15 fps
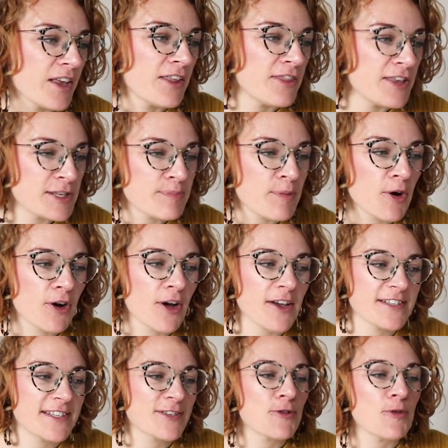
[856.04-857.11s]
This
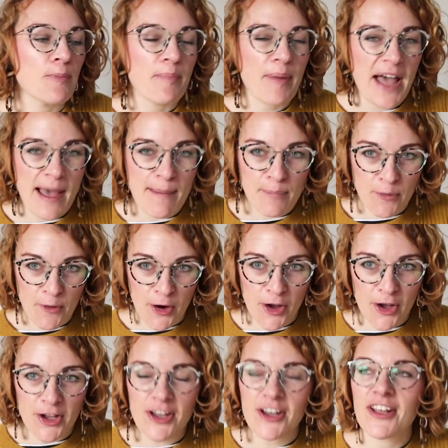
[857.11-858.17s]
podcast is called Bear
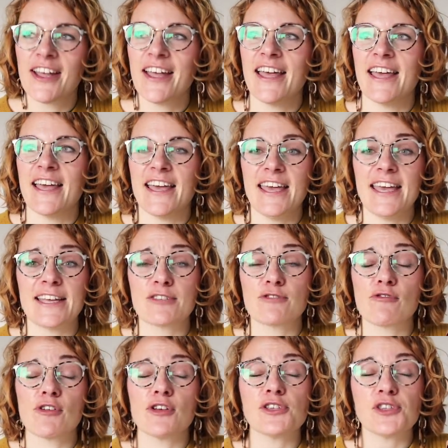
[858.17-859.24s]
Brook.
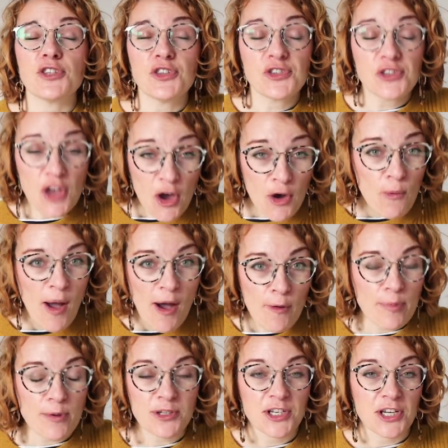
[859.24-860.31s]
It's so
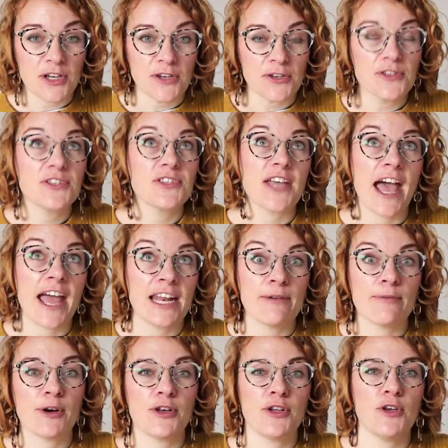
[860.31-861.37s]
well produced.
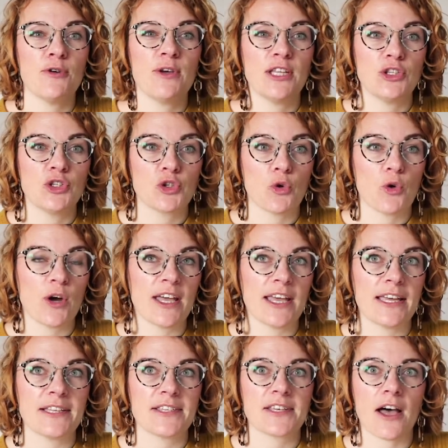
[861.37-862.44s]
Anyone who
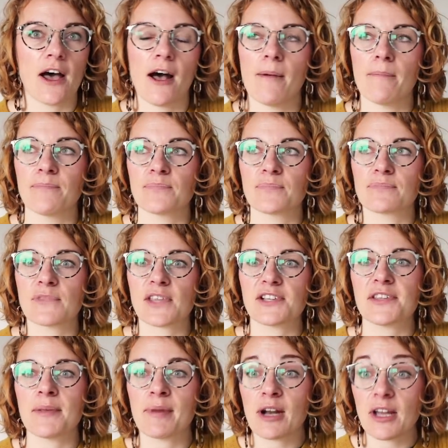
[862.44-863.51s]
enjoyed
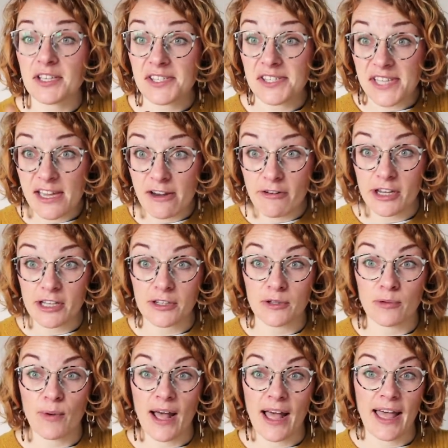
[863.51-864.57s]
something like
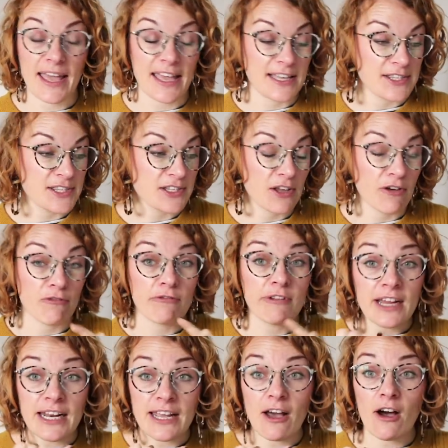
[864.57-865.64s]
Serial, where it's
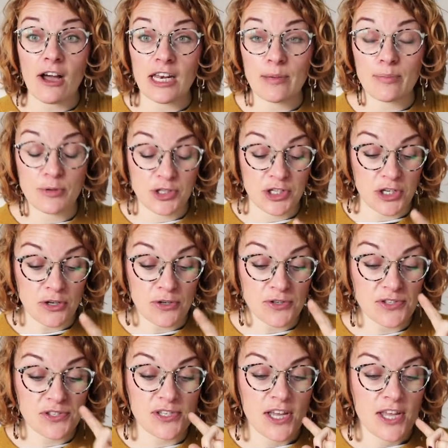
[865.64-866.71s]
really highly
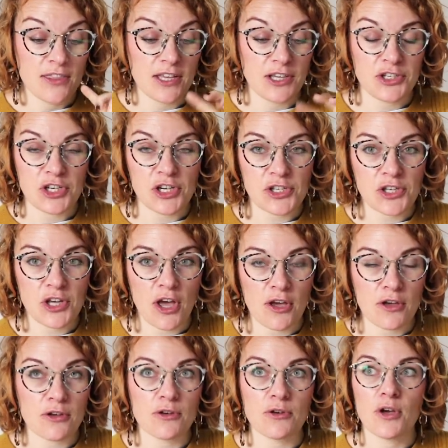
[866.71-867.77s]
produced, they just
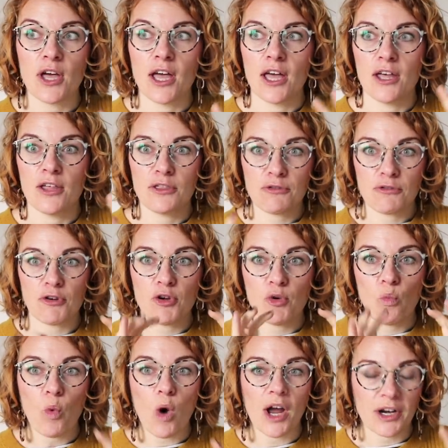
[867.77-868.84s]
go
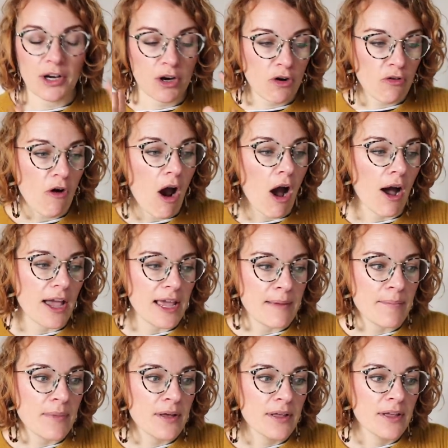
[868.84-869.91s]
through one
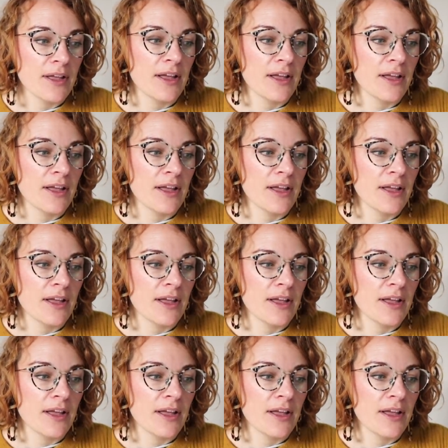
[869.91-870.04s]
crime